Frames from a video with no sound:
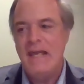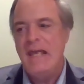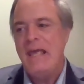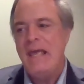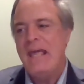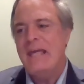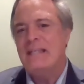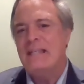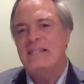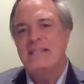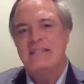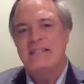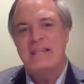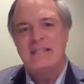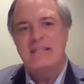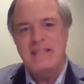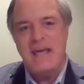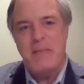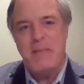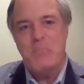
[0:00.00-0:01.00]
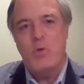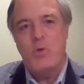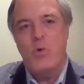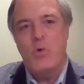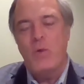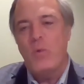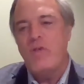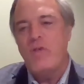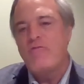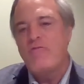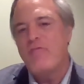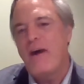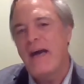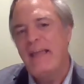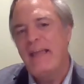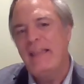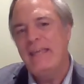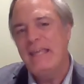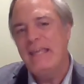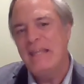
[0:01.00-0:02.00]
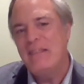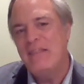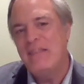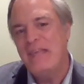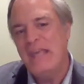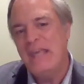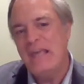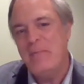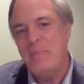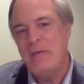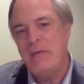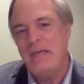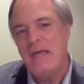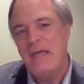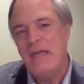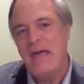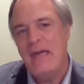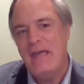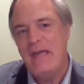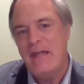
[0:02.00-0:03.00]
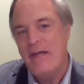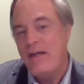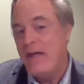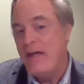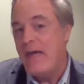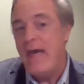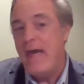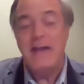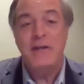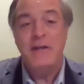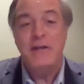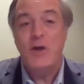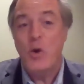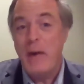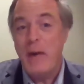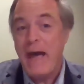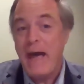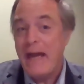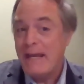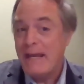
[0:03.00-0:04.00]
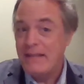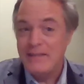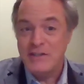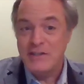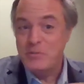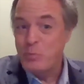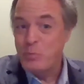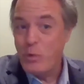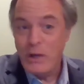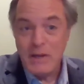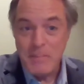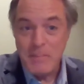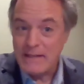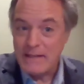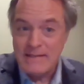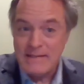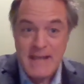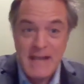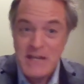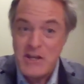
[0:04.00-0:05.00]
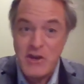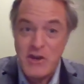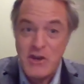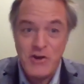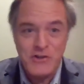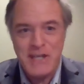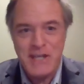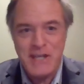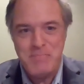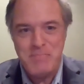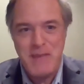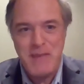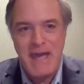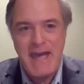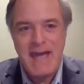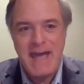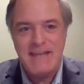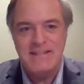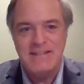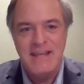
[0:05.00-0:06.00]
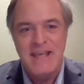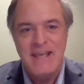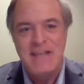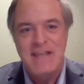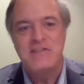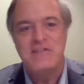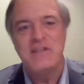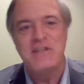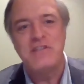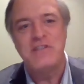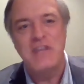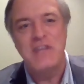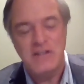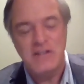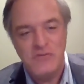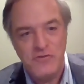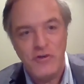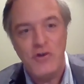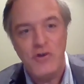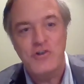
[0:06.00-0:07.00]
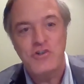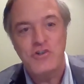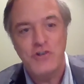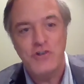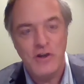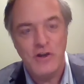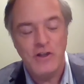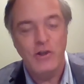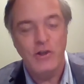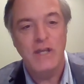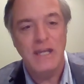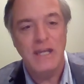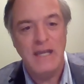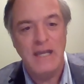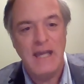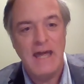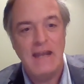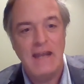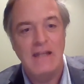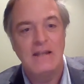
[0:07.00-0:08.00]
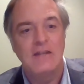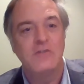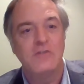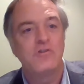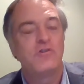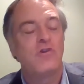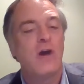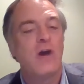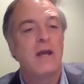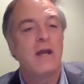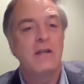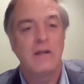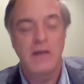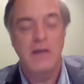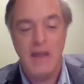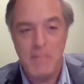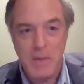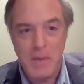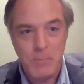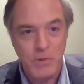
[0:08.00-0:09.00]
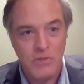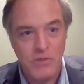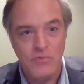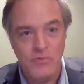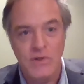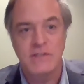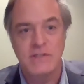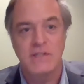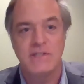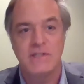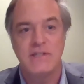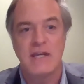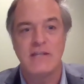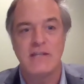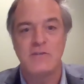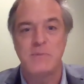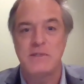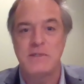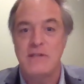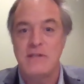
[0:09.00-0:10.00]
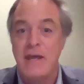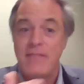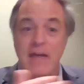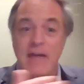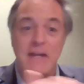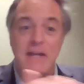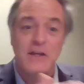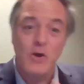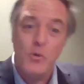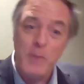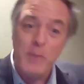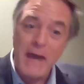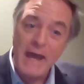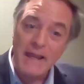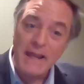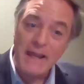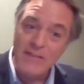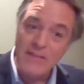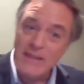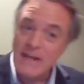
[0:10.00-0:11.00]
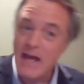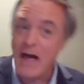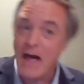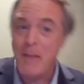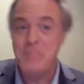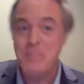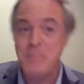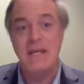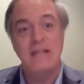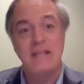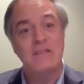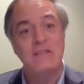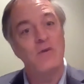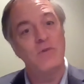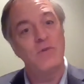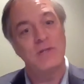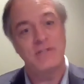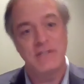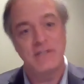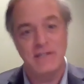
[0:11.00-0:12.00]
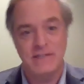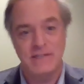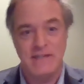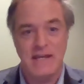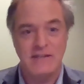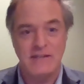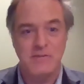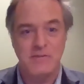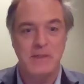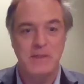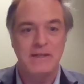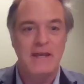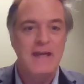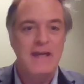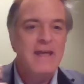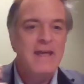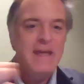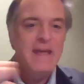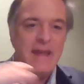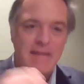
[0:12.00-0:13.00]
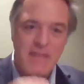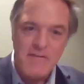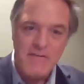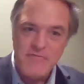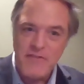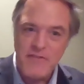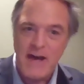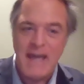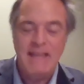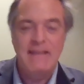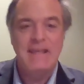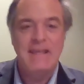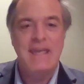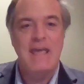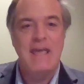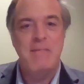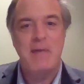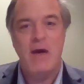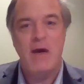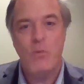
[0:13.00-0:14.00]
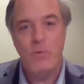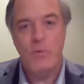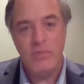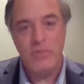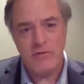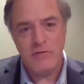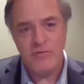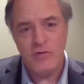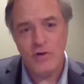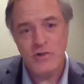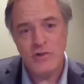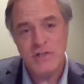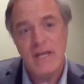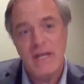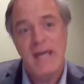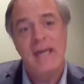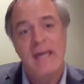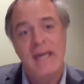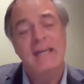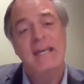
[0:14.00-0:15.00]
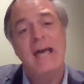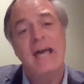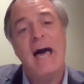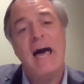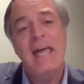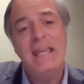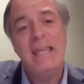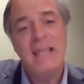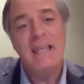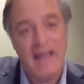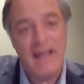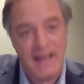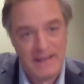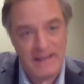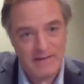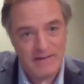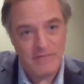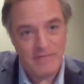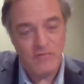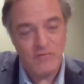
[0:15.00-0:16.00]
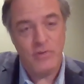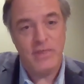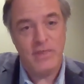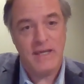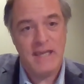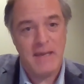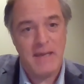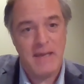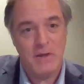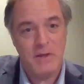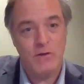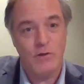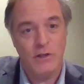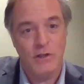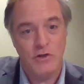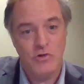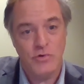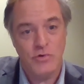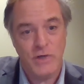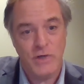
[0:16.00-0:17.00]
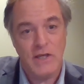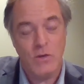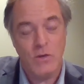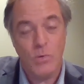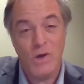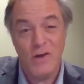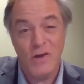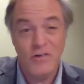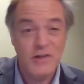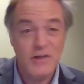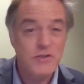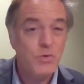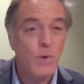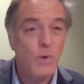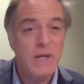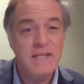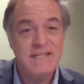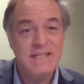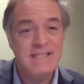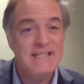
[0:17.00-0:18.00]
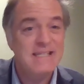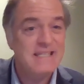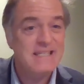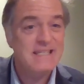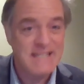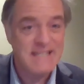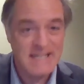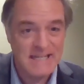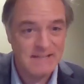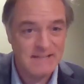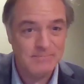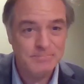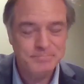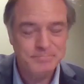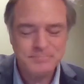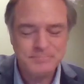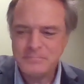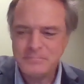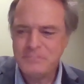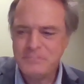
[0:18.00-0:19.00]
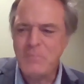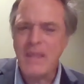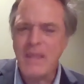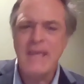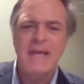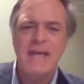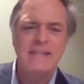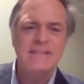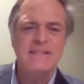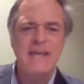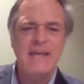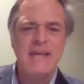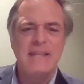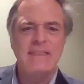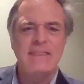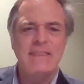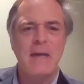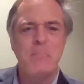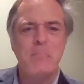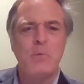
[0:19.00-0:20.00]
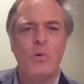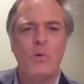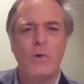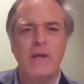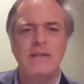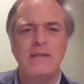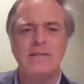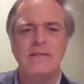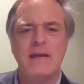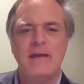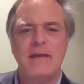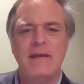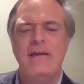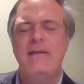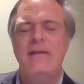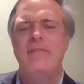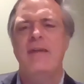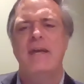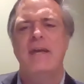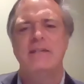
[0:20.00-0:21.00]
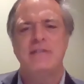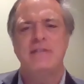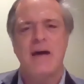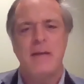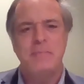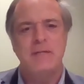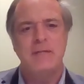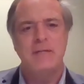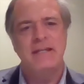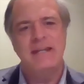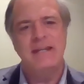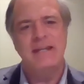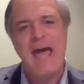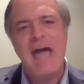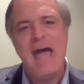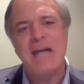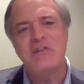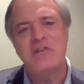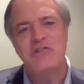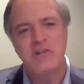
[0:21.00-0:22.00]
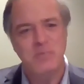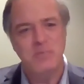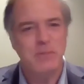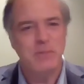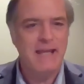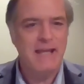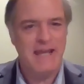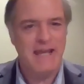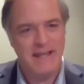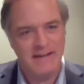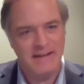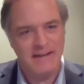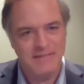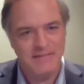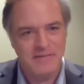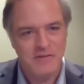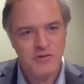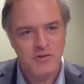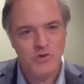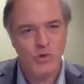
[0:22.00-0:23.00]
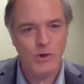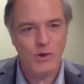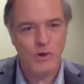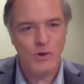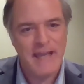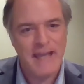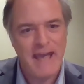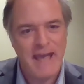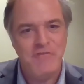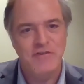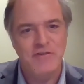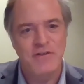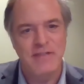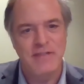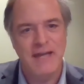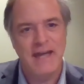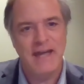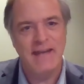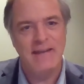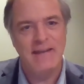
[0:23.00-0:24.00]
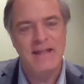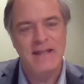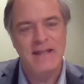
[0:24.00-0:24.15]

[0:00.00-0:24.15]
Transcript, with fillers: And since that point, we finally get the EPA, had to go back at this point, about 10 years had passed since they had first started looking at it and trying to come up with risk assessments. They had to go back and then update their risk assessment. And they finally came out with their first guideline for the chemical in drinking water in 2016 and said at that point they adopted an action plan shortly after that